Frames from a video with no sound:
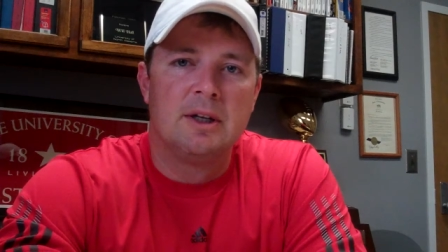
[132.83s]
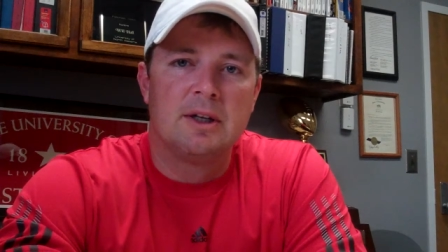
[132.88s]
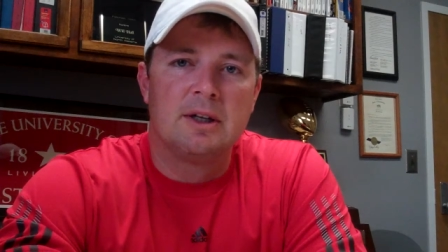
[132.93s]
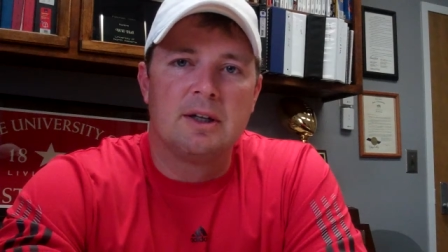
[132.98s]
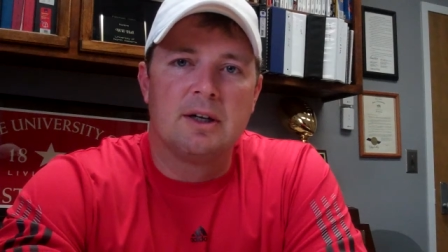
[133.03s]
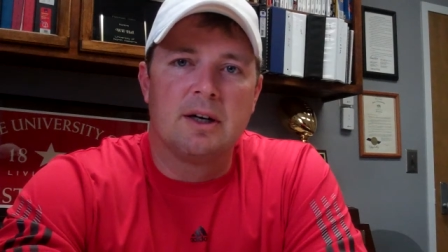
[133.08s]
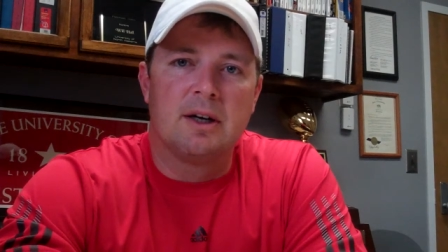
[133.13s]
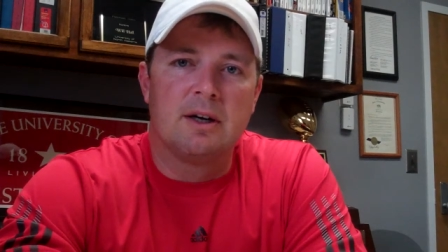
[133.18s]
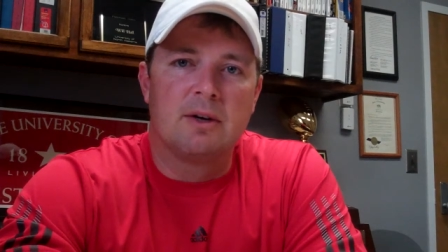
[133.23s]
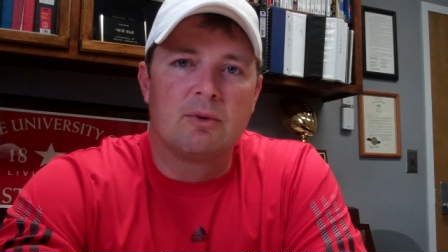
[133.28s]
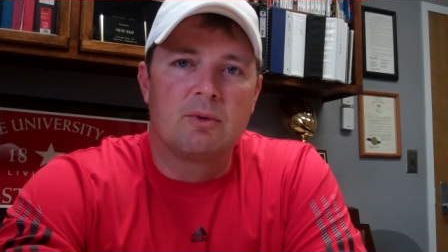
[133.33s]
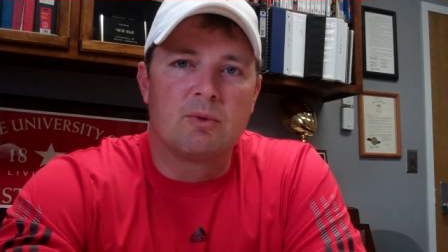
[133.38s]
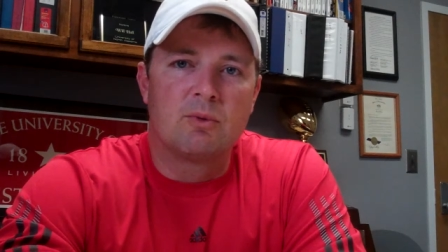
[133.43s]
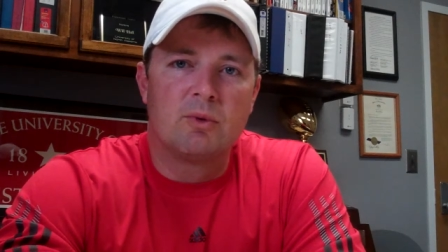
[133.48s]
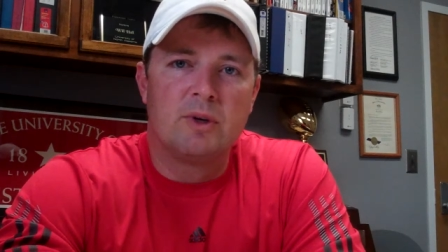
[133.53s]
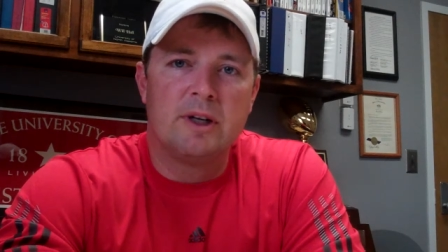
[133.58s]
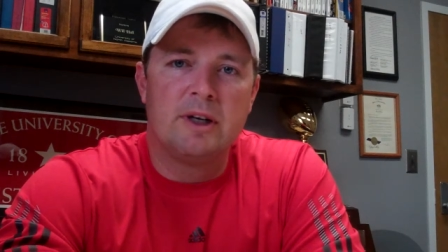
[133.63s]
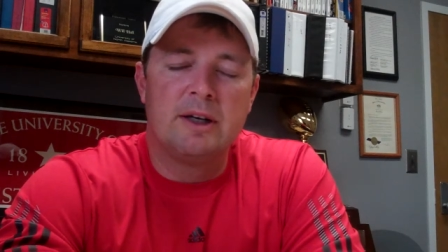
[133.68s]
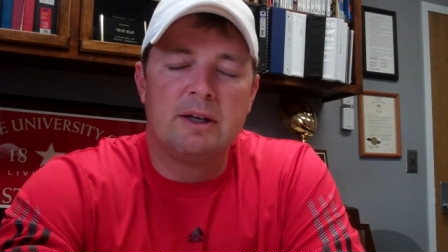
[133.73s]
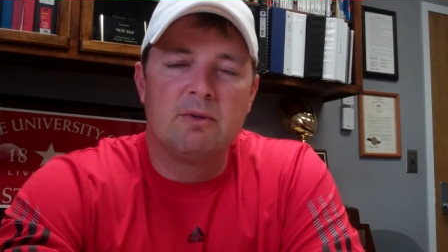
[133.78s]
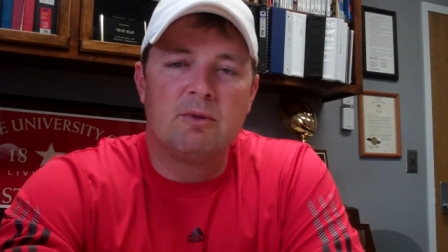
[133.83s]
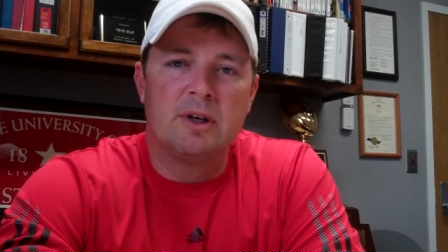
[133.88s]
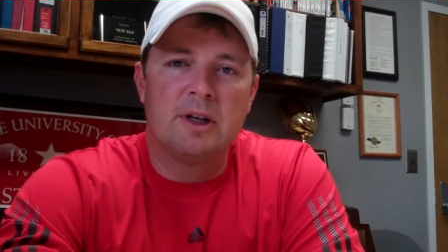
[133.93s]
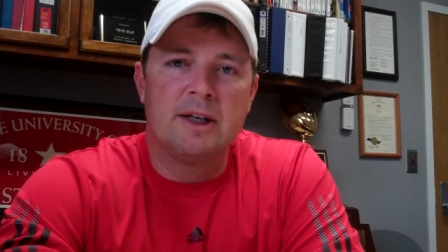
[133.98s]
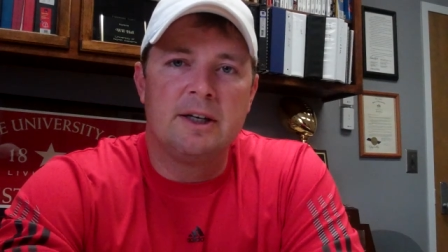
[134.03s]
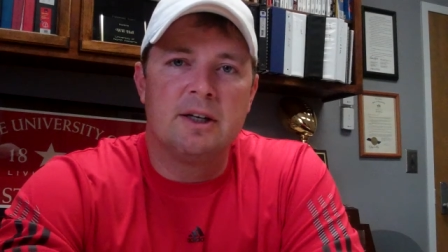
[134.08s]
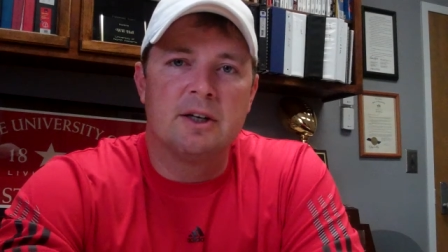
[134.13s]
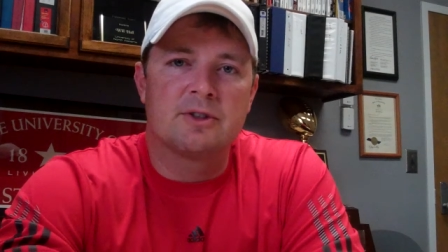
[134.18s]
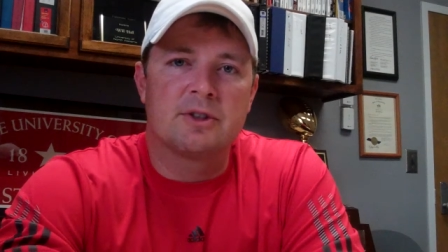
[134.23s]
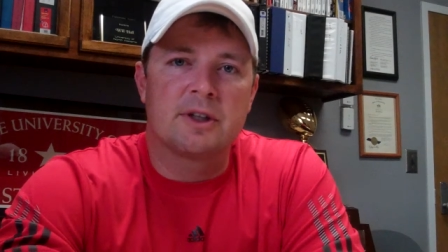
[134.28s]
Uh, really,
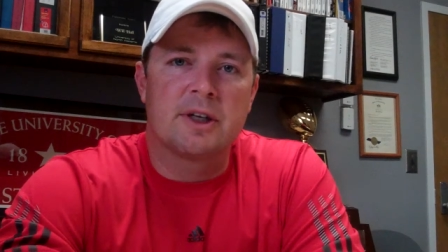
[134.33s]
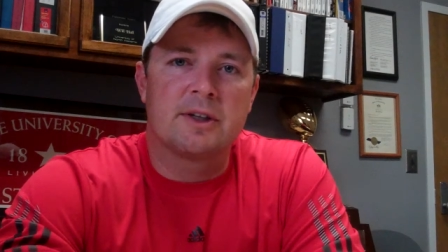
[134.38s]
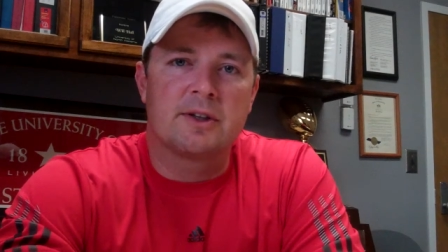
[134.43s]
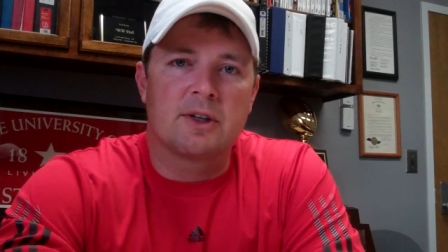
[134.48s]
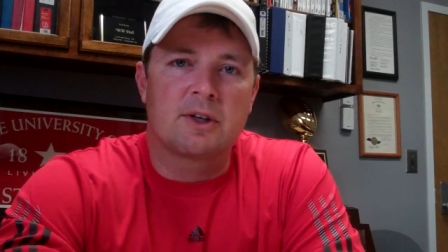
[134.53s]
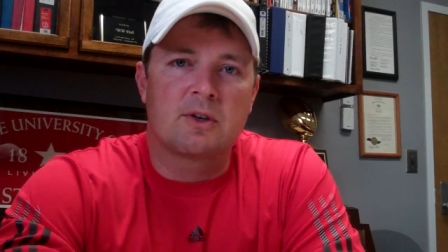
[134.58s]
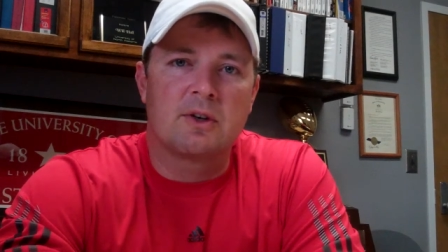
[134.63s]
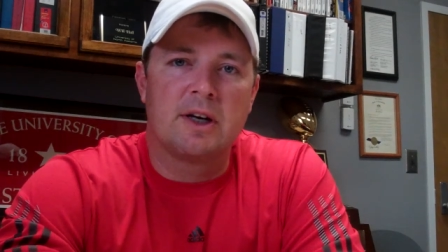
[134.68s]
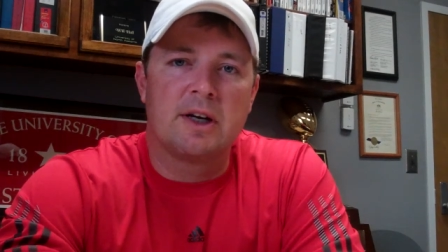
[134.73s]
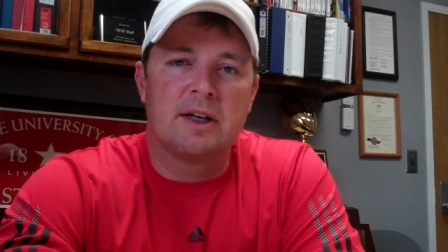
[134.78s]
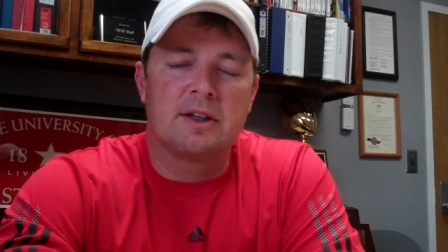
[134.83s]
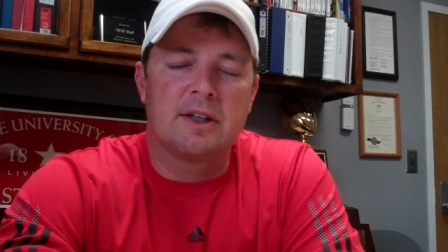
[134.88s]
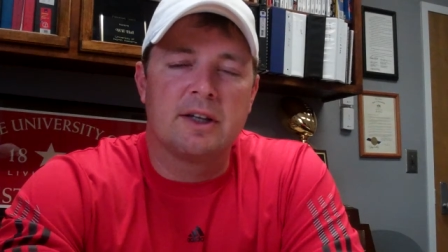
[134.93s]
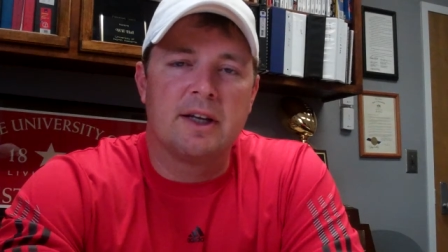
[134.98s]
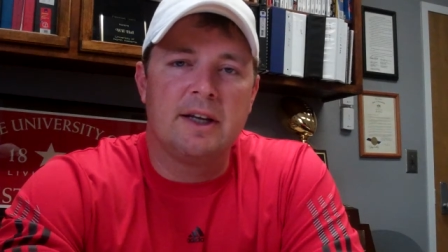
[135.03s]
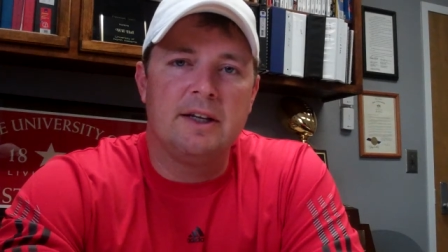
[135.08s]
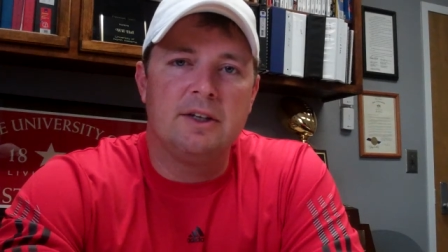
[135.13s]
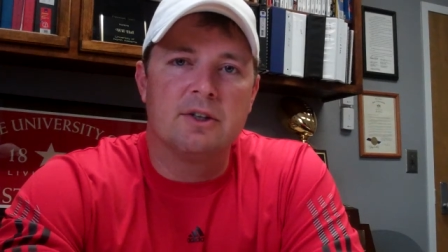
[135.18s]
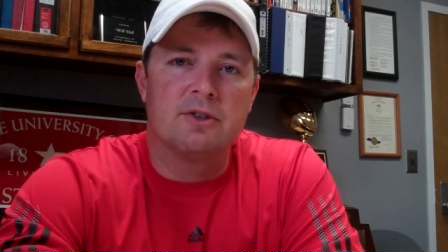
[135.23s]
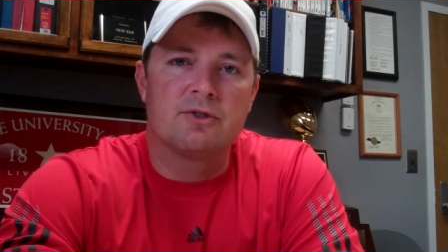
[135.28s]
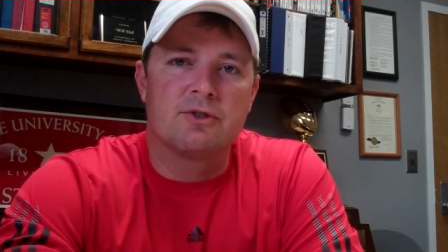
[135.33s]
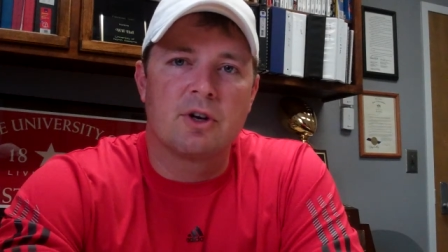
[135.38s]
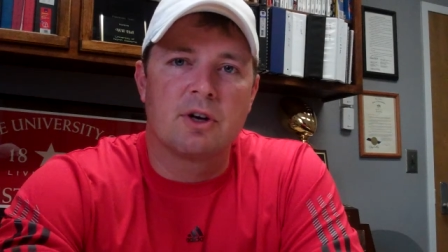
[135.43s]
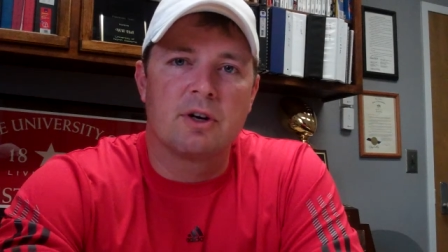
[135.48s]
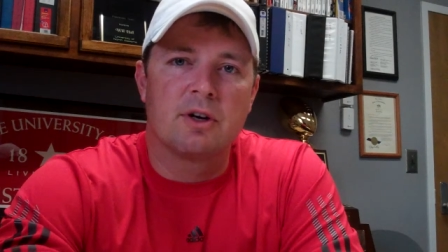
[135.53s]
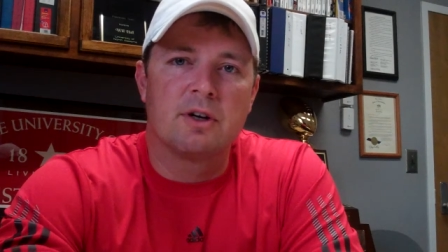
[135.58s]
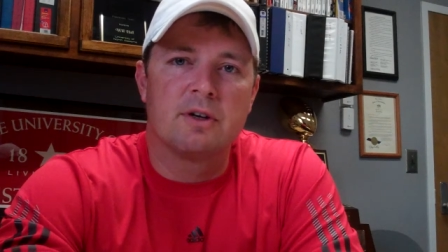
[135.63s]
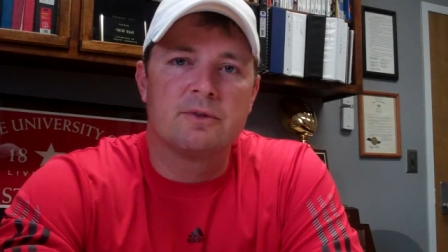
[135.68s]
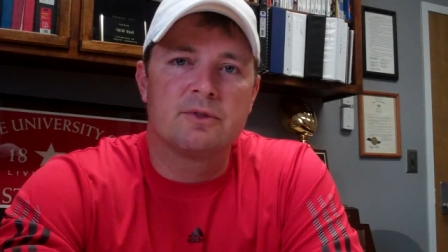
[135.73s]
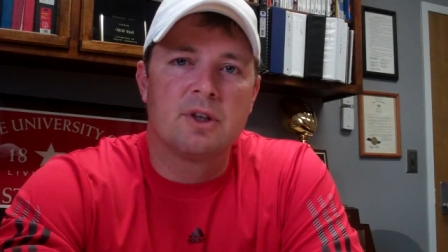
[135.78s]
really doesn't get the credit that he
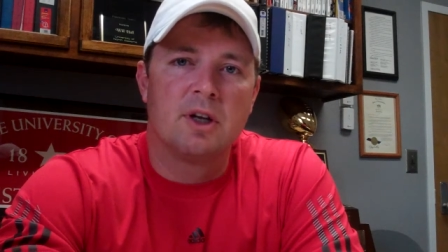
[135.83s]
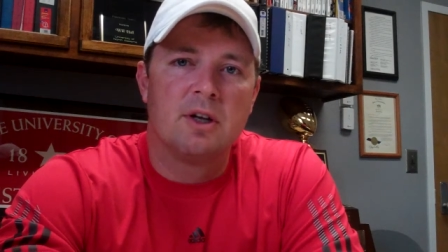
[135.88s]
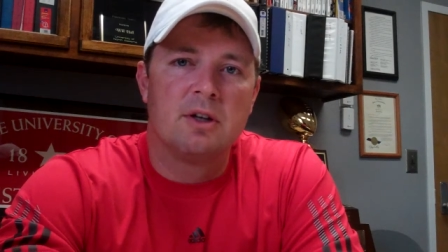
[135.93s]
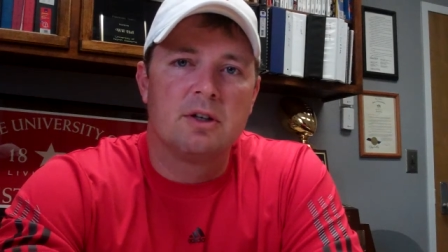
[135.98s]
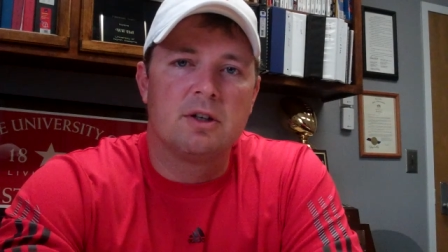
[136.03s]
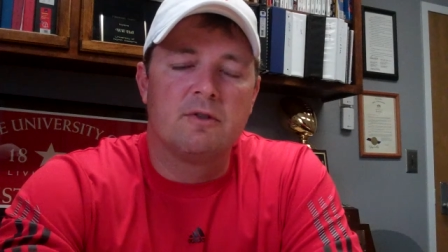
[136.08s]
deserves